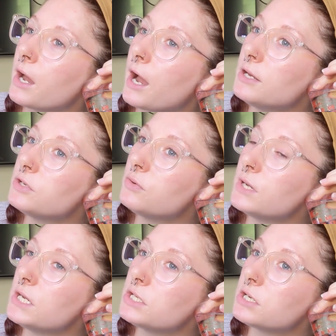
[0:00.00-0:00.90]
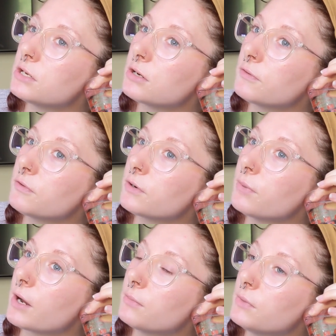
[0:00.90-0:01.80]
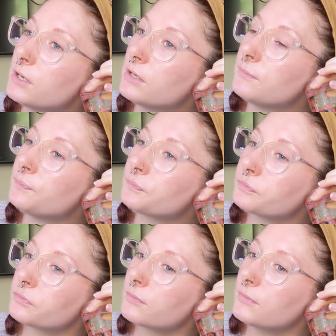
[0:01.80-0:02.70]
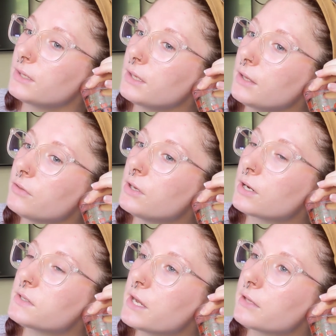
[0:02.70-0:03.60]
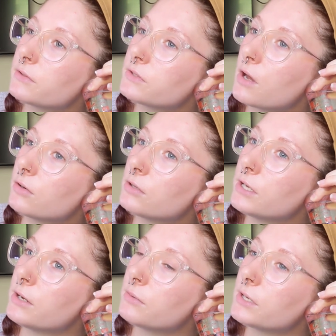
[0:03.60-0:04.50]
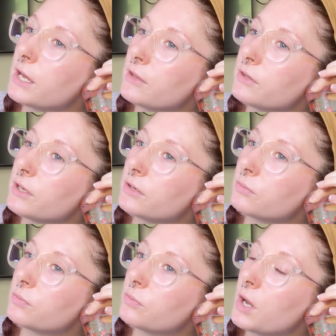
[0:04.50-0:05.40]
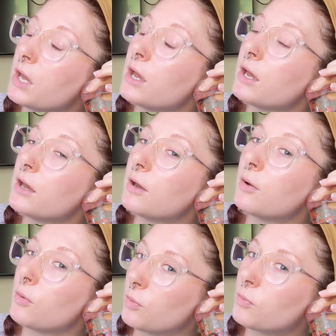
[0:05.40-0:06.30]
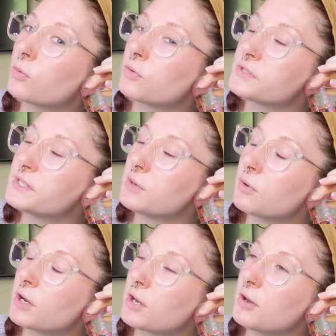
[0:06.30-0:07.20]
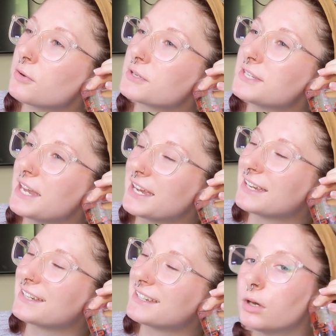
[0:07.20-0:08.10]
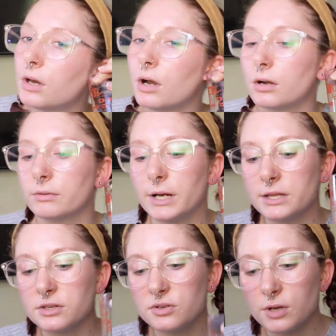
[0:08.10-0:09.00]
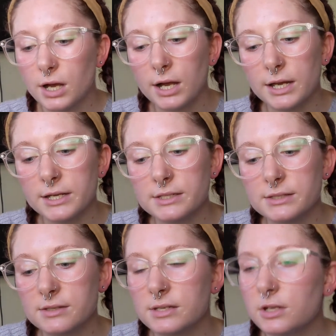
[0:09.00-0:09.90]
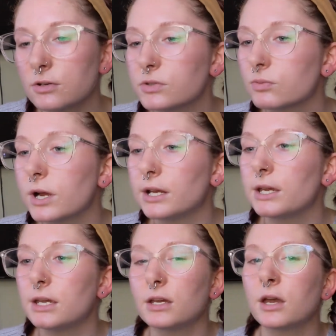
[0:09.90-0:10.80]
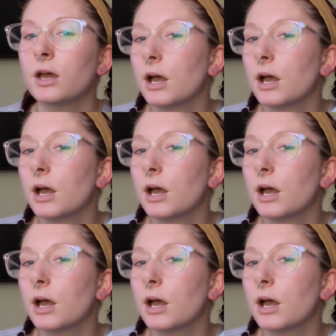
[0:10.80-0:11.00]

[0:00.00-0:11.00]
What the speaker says: I do each ear for about a minute, then I take the tunnel out and then we'll see where it goes. Alright you guys, this ear is ready.